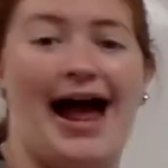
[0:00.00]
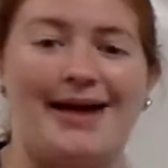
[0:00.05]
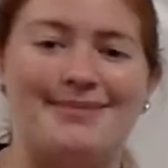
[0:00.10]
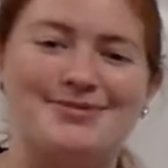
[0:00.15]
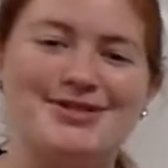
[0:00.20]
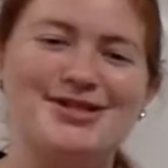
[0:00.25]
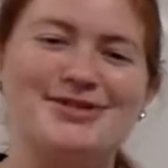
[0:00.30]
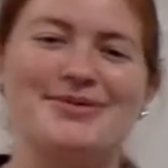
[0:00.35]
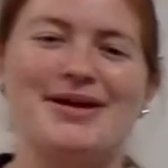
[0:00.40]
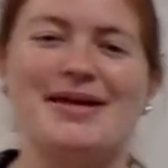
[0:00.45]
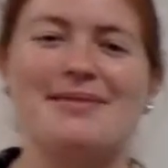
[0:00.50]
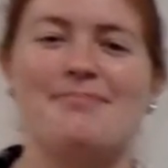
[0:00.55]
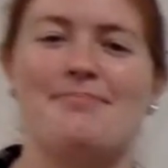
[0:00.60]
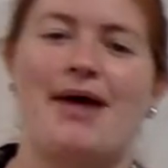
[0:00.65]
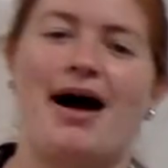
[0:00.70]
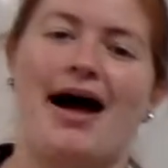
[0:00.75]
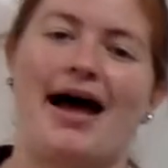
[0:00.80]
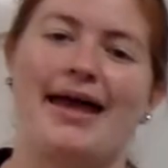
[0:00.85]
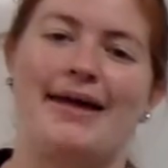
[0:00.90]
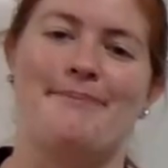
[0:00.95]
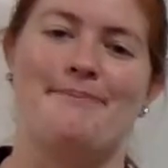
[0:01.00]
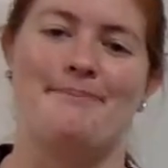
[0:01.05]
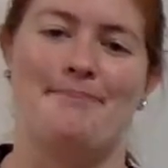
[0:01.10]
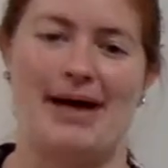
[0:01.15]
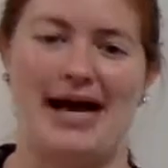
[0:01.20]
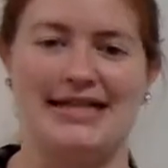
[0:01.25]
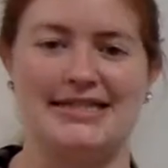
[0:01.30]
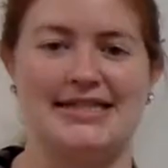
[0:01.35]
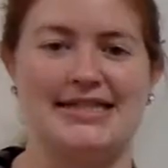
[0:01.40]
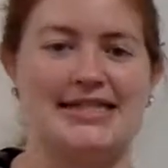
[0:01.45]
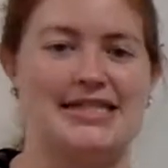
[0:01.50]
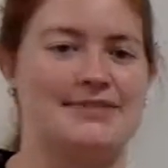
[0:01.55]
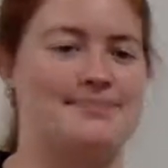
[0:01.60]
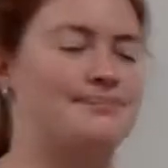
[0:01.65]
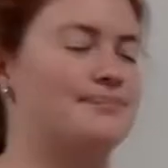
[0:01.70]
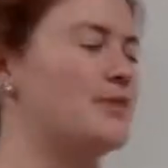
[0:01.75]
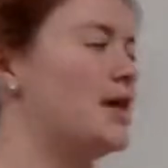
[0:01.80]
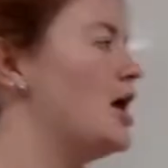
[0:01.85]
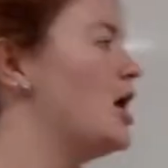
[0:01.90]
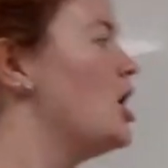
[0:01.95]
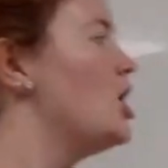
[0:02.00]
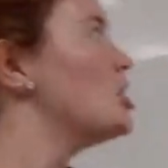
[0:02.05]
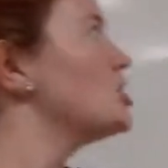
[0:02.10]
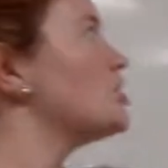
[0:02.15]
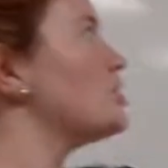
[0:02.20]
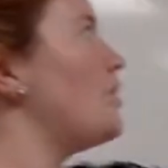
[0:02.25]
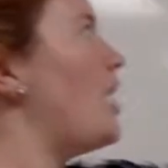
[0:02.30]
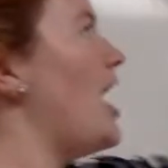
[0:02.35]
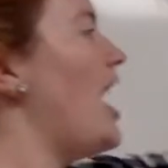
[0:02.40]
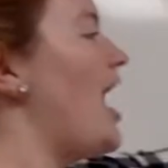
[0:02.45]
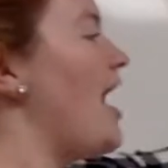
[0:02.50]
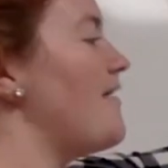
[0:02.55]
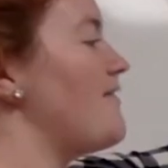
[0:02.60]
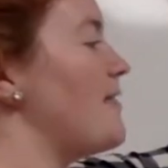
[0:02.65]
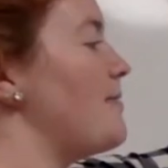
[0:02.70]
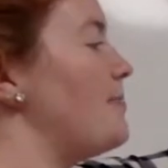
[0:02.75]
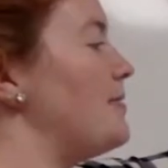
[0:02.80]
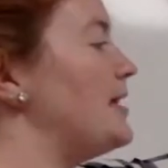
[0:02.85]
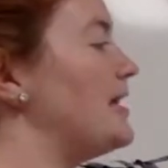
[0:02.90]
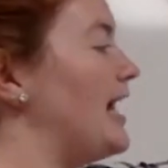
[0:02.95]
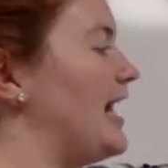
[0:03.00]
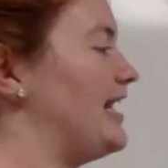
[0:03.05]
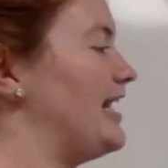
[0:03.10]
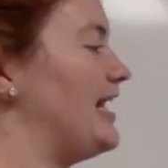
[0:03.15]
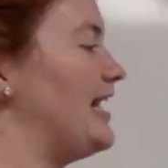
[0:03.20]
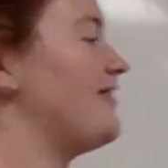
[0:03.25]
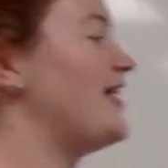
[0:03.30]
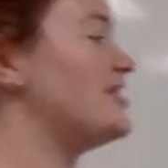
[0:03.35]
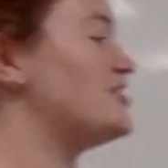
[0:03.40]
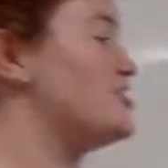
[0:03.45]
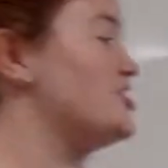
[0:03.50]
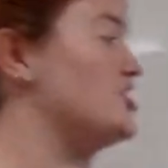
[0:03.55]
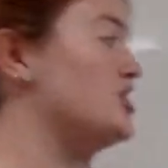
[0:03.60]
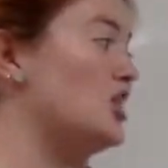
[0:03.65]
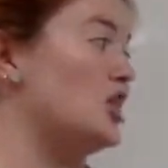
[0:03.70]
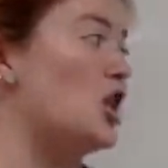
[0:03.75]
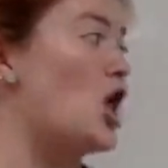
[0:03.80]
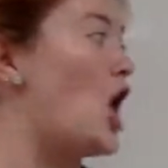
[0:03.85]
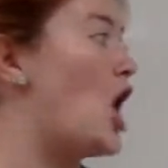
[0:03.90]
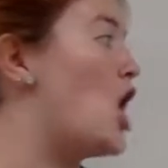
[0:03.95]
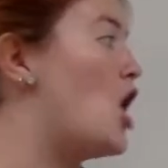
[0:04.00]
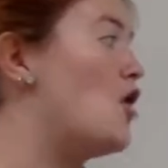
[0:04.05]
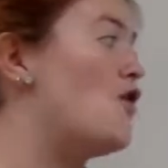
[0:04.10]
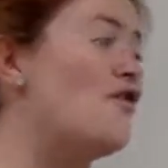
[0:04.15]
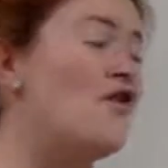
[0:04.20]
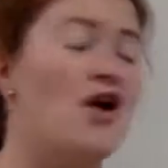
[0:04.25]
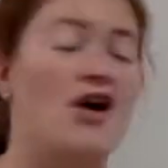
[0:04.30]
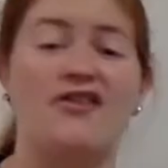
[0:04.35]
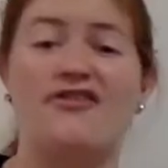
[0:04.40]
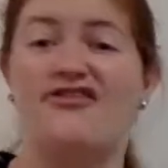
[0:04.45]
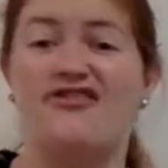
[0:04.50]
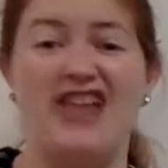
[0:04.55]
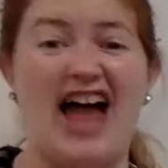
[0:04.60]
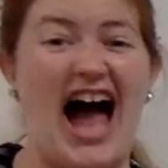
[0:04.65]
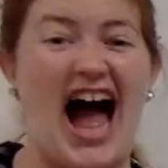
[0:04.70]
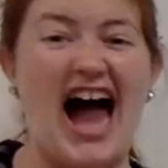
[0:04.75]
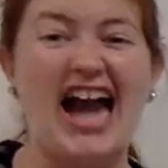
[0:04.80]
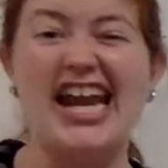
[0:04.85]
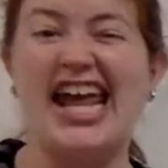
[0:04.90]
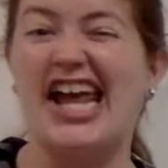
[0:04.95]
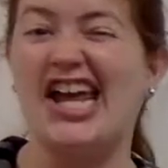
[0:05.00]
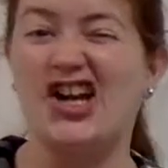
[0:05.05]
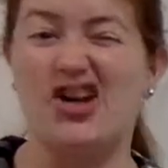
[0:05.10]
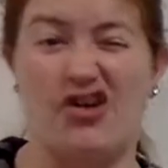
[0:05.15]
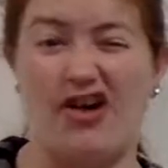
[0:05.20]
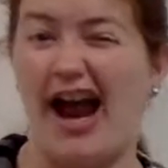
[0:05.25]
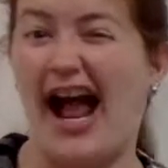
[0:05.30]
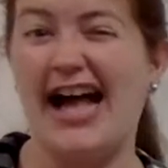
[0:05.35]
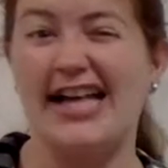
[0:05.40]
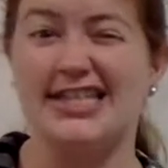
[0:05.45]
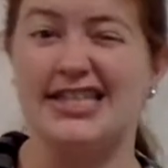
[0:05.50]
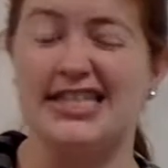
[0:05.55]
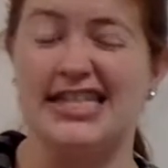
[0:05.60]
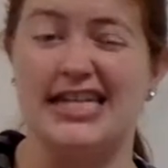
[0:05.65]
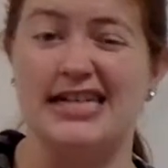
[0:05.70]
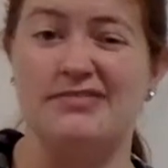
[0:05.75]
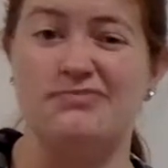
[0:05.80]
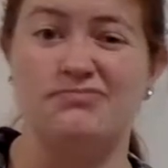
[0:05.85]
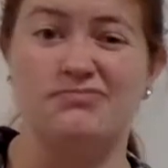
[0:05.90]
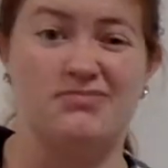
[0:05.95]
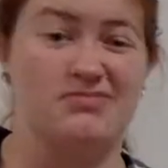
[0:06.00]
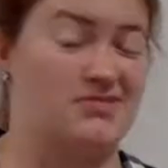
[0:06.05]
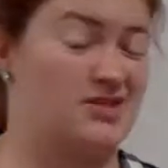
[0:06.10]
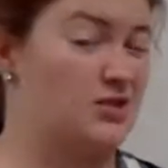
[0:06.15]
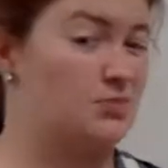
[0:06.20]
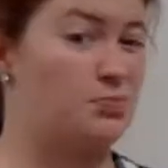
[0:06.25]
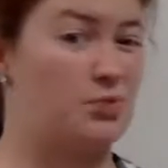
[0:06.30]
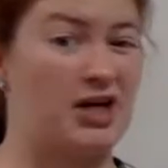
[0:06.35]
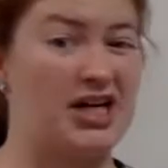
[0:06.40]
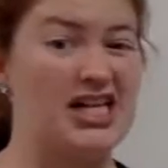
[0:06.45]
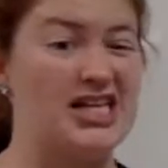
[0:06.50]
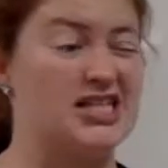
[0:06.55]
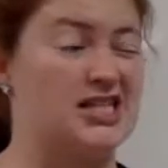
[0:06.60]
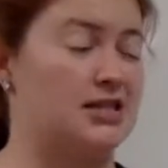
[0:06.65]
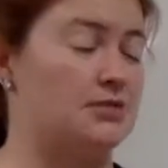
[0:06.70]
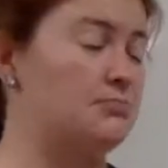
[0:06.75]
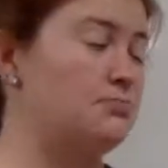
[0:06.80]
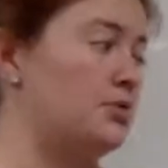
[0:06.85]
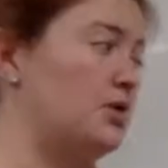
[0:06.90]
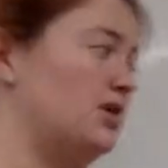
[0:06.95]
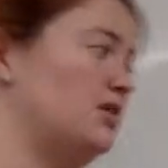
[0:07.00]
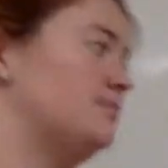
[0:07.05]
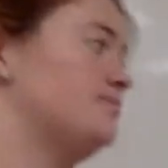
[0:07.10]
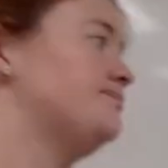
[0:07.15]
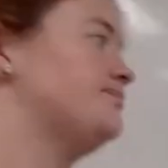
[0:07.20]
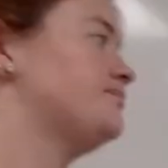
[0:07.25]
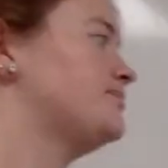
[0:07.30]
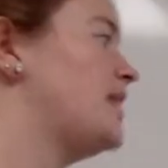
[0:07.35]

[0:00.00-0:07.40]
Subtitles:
I'm doing my best. So I have a plain, and that's just low, flat, and grassy. It's pretty simple.